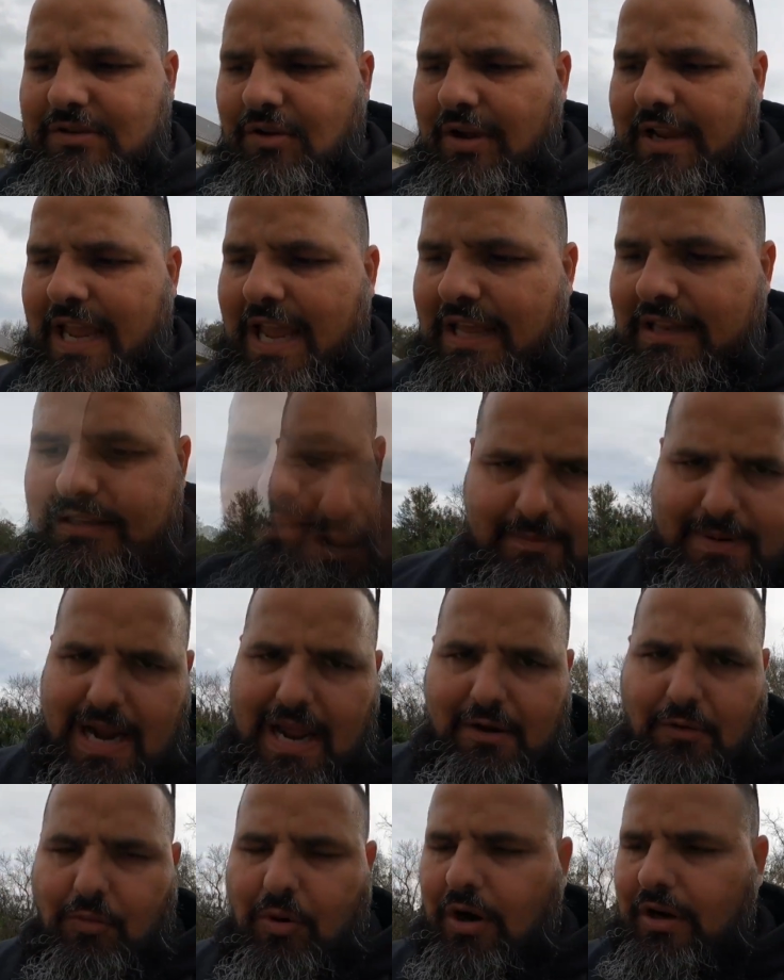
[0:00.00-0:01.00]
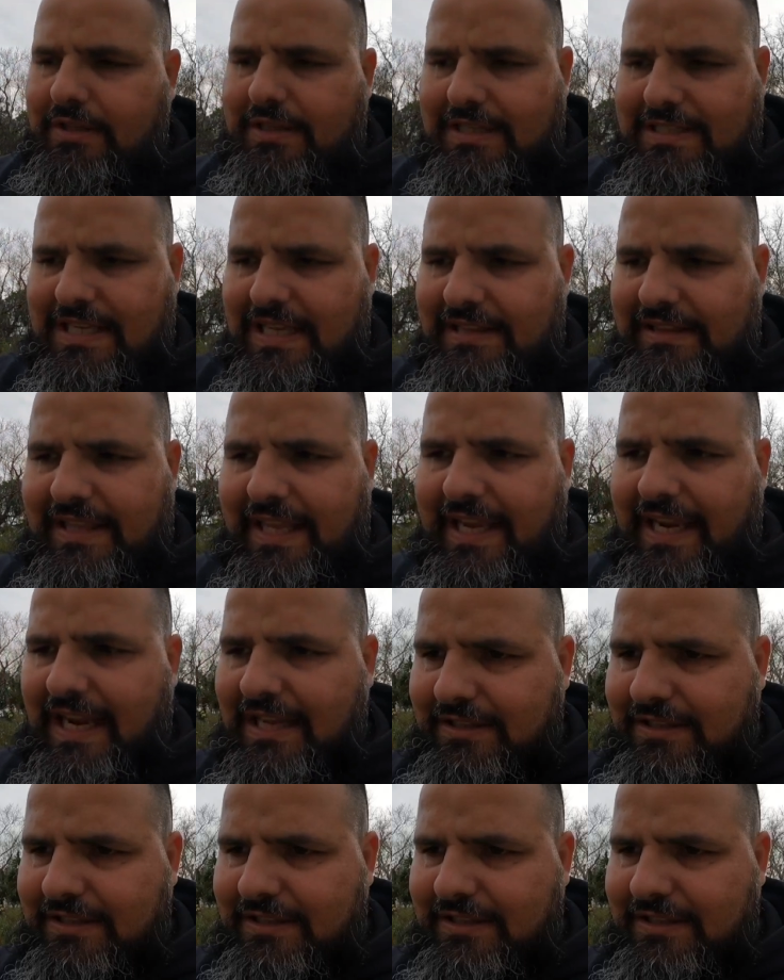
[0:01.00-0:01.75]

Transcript: So again, coming out of work, the same thing.